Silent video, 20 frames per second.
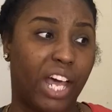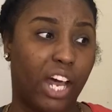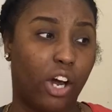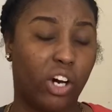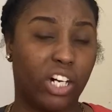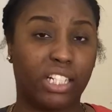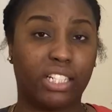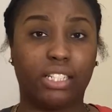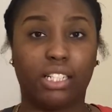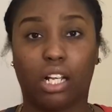are
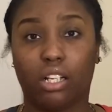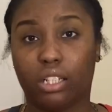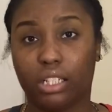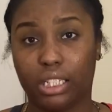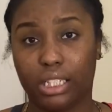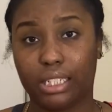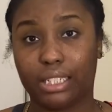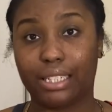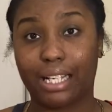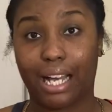selling
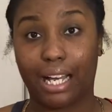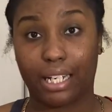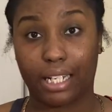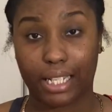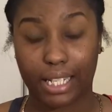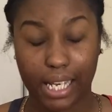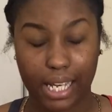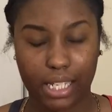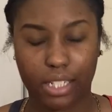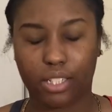these kind of
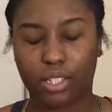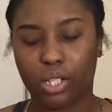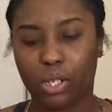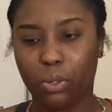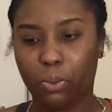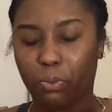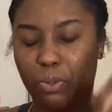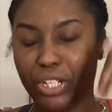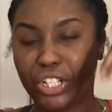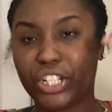kits,
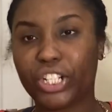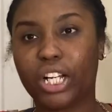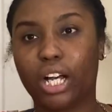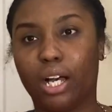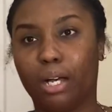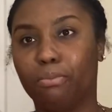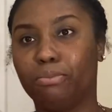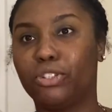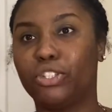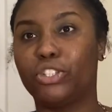which
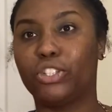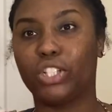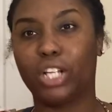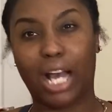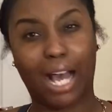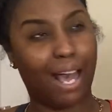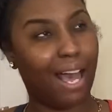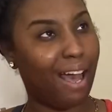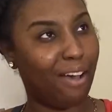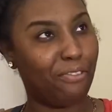comes,
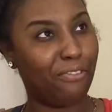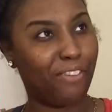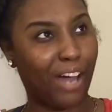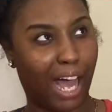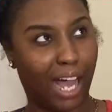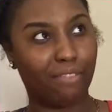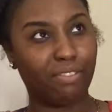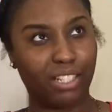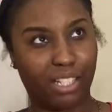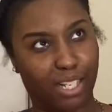I have
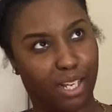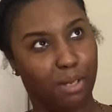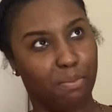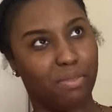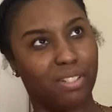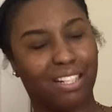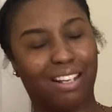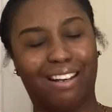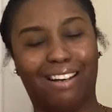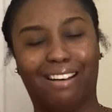5
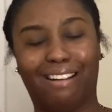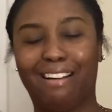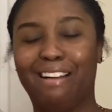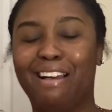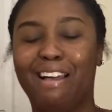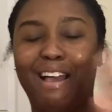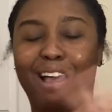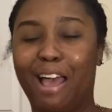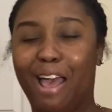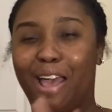tips
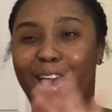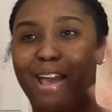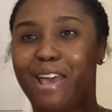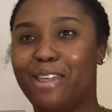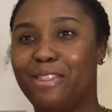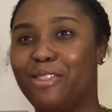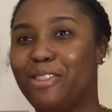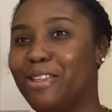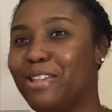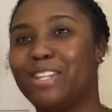
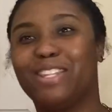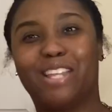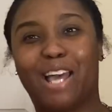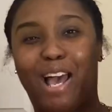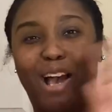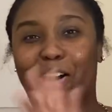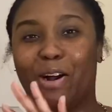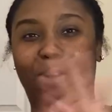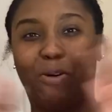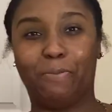and
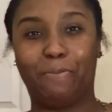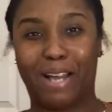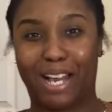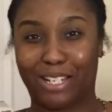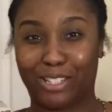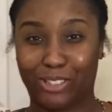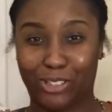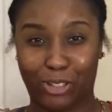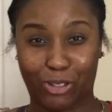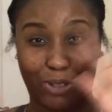that whole
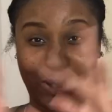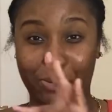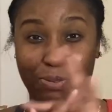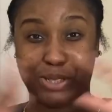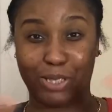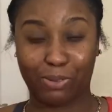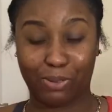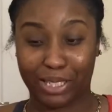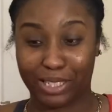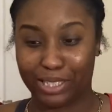backstory
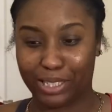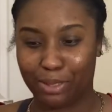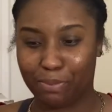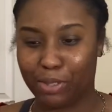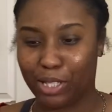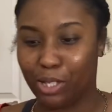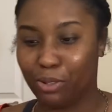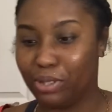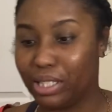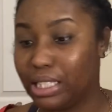was one of them
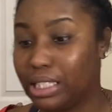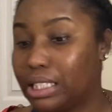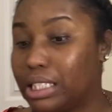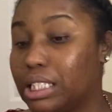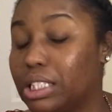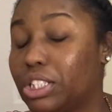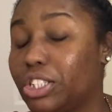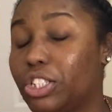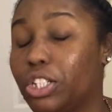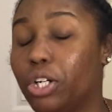going
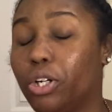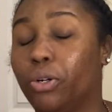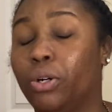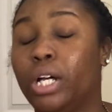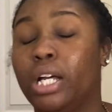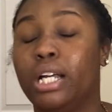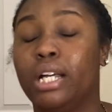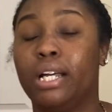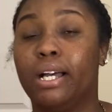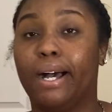into. So
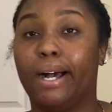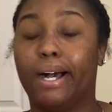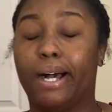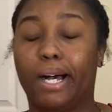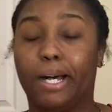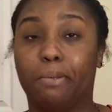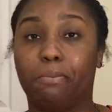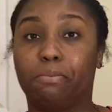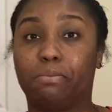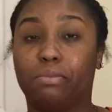
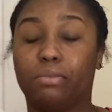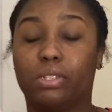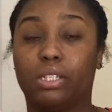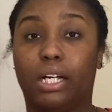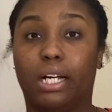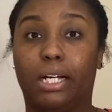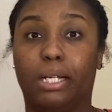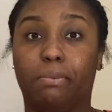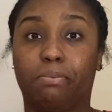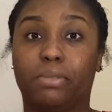
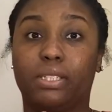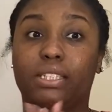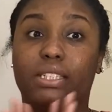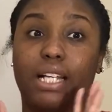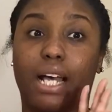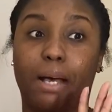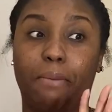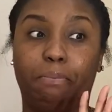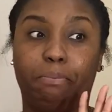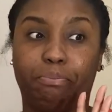
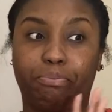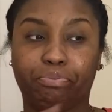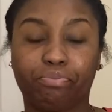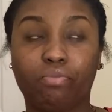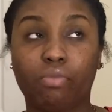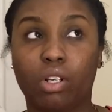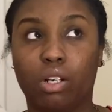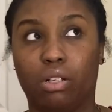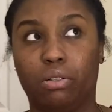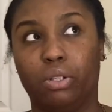step
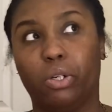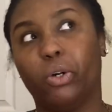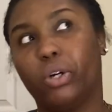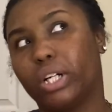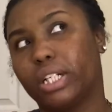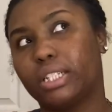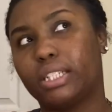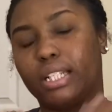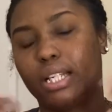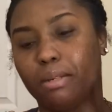or
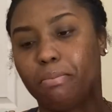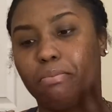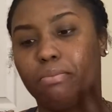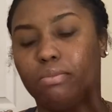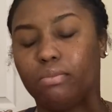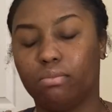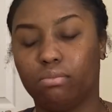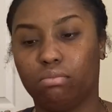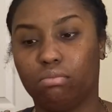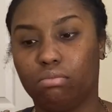tip
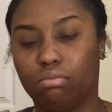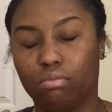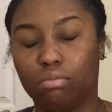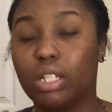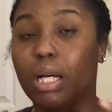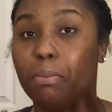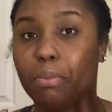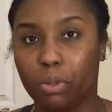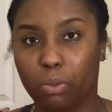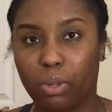
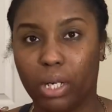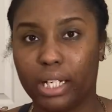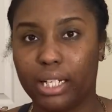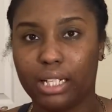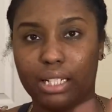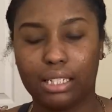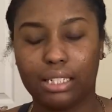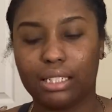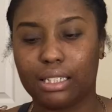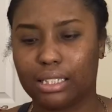number 1,
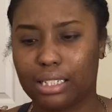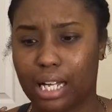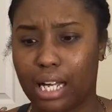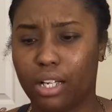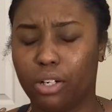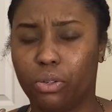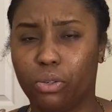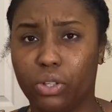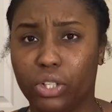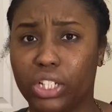and these is not in
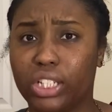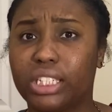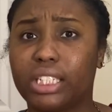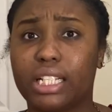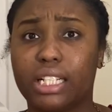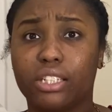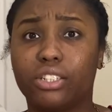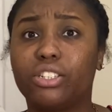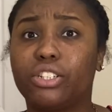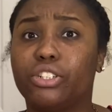orders,
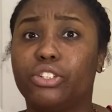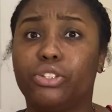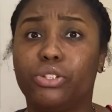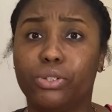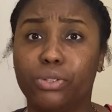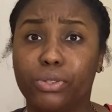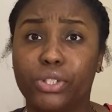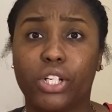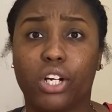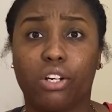is to
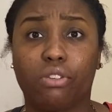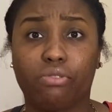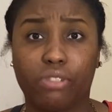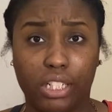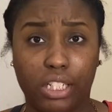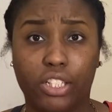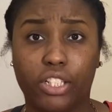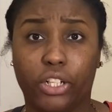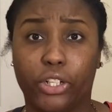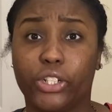do your
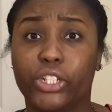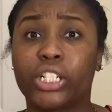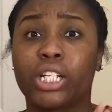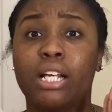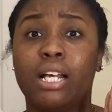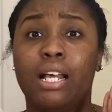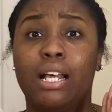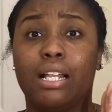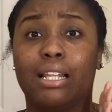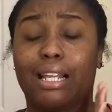research.
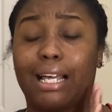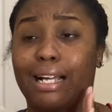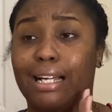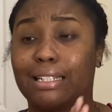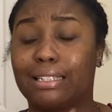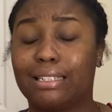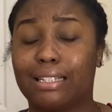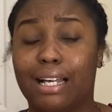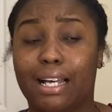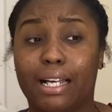Like I
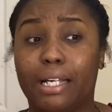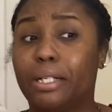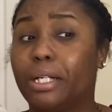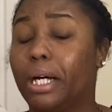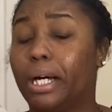said,